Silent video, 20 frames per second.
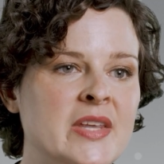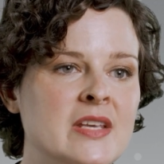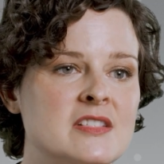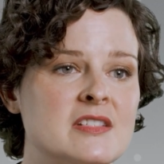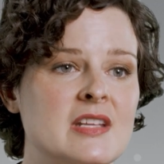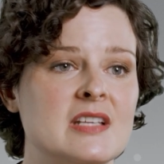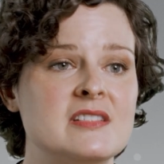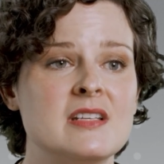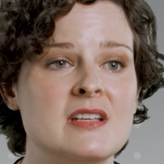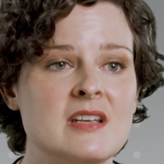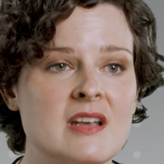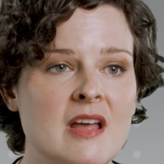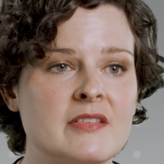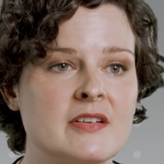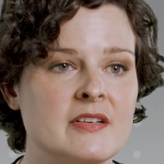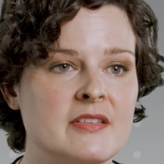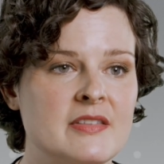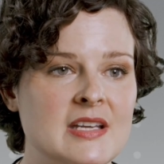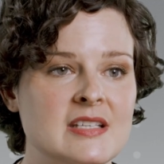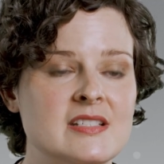So that's
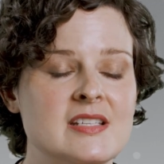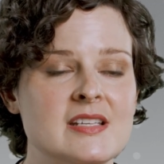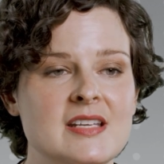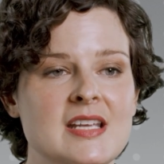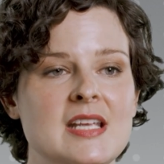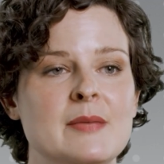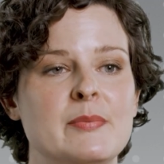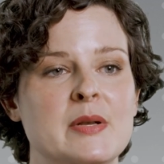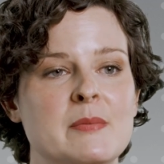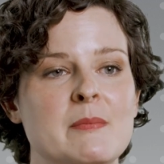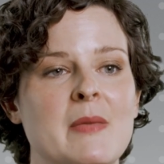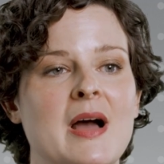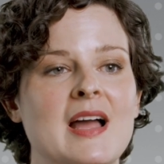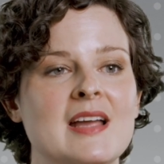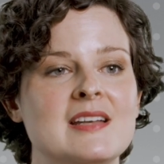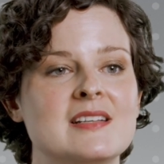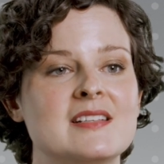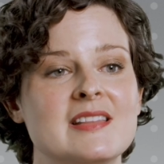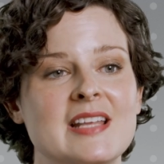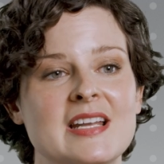another thing to keep in
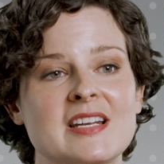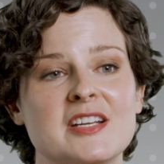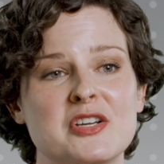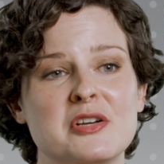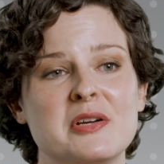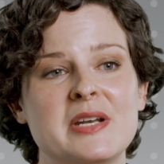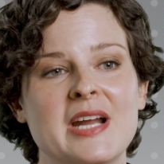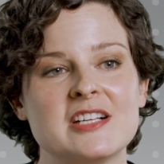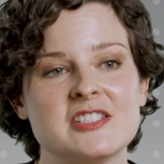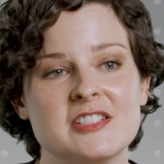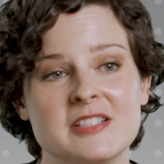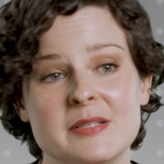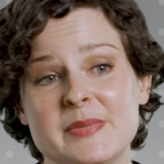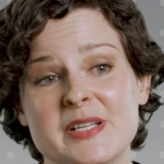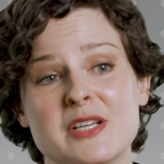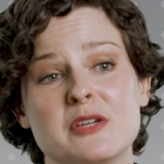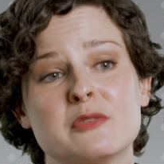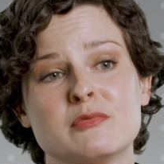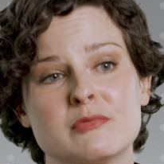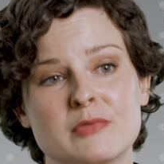mind, that it could actually
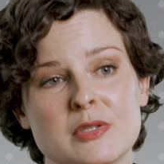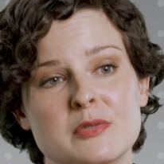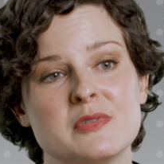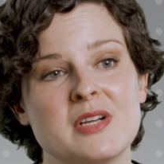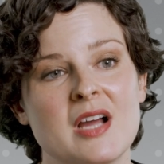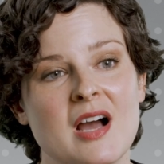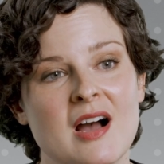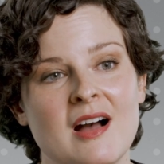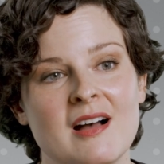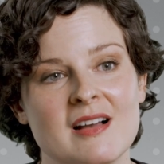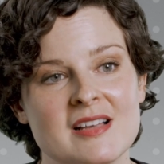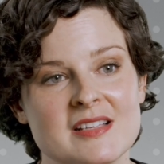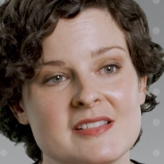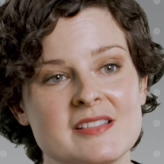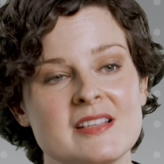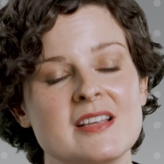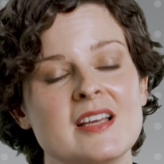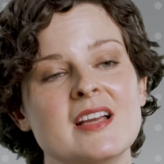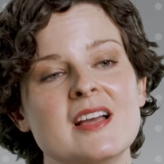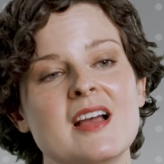be a root cause